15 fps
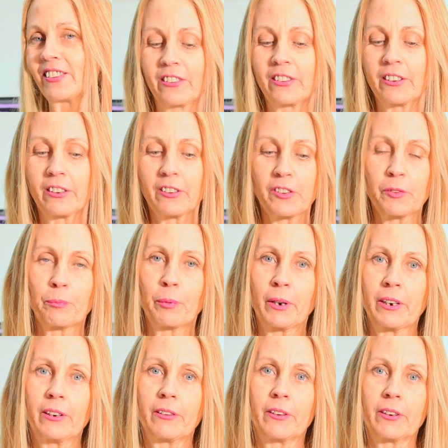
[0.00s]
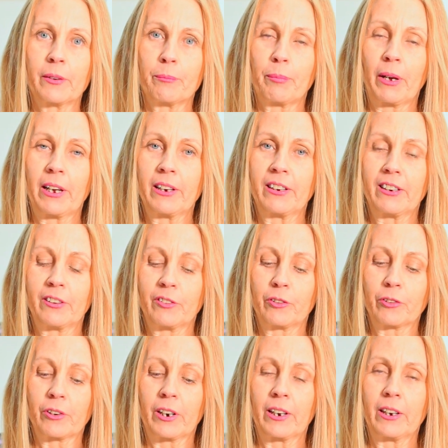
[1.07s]
So just spread it on a baking
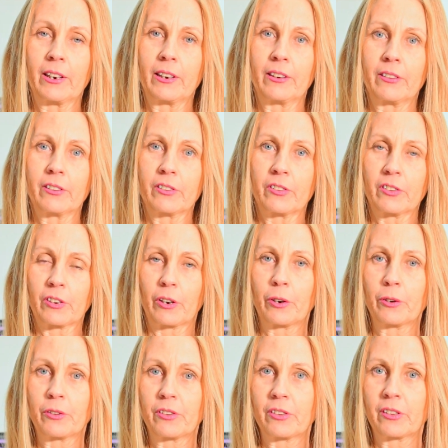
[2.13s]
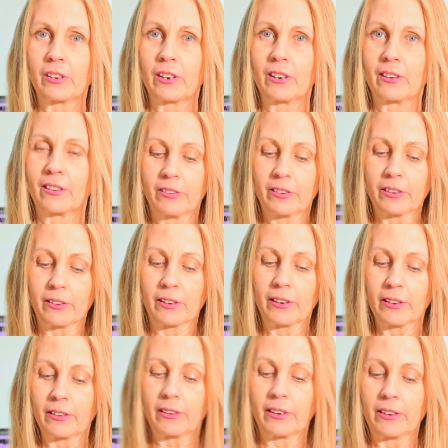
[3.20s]
tray and just toast it till
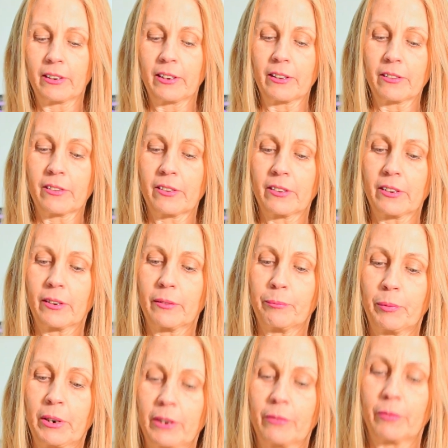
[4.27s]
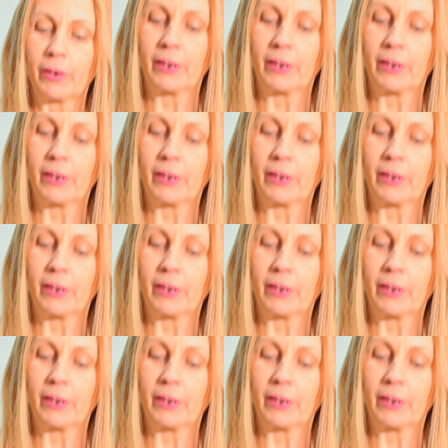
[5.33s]
it gets a bit of